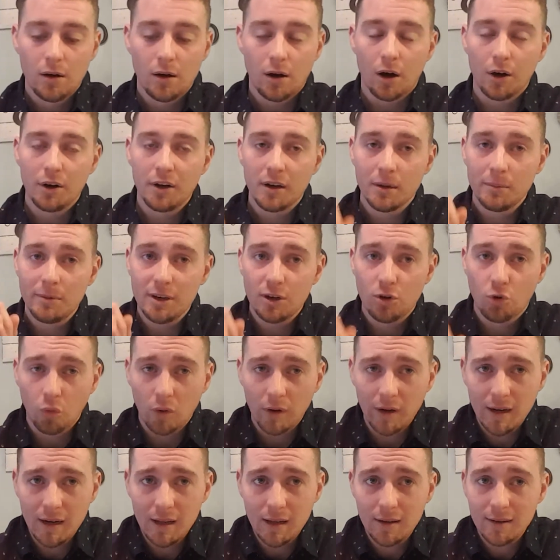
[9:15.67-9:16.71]
Are you going to be
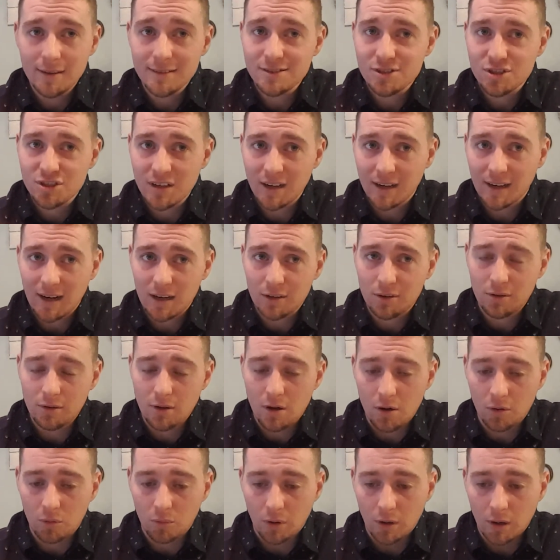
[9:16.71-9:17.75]
greedy and stick out the
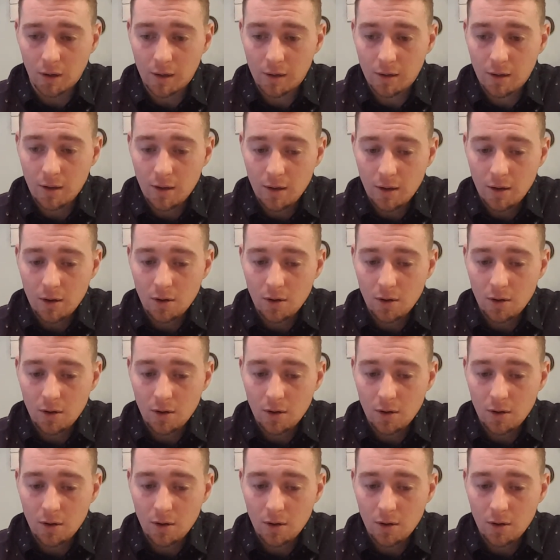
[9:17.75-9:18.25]
long run,